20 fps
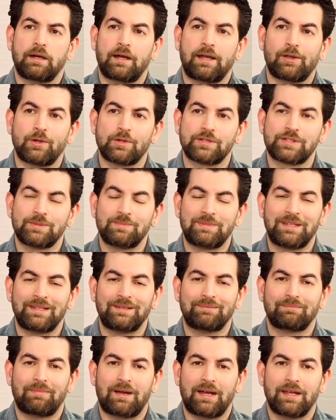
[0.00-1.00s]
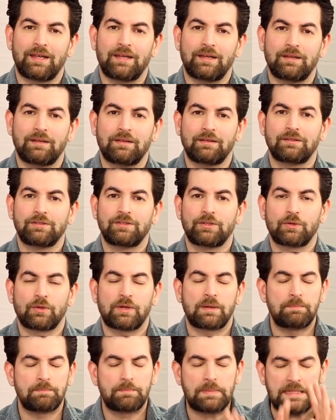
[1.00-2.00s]
I also mean by, you know,
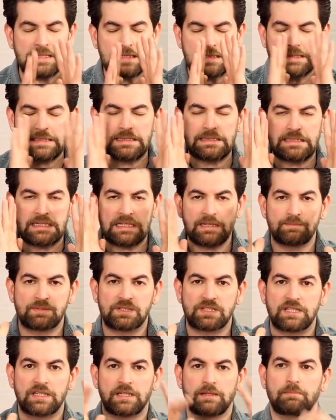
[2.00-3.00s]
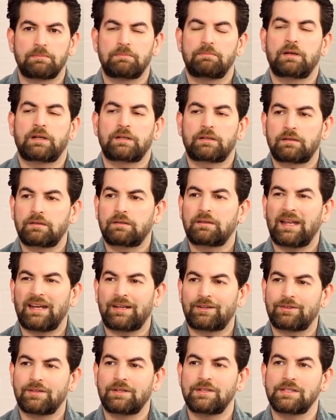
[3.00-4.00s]
completely deep sleep, but
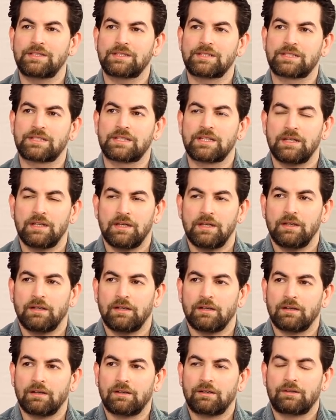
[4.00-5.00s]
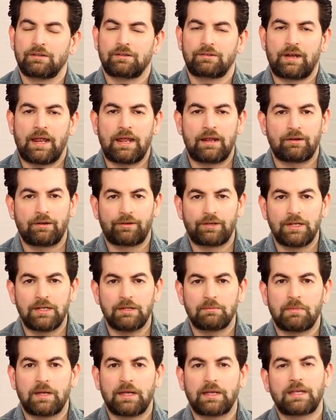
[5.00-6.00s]
that is a rarity
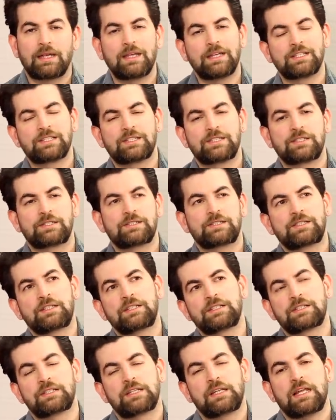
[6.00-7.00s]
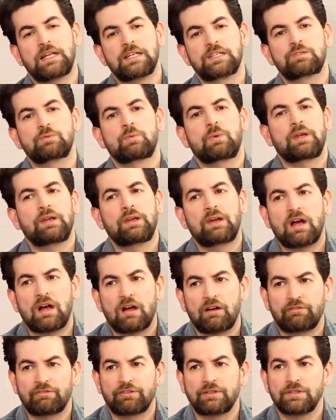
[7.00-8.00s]
in my case since the last one and a
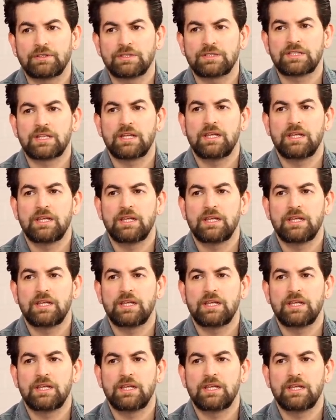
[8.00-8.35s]
half years,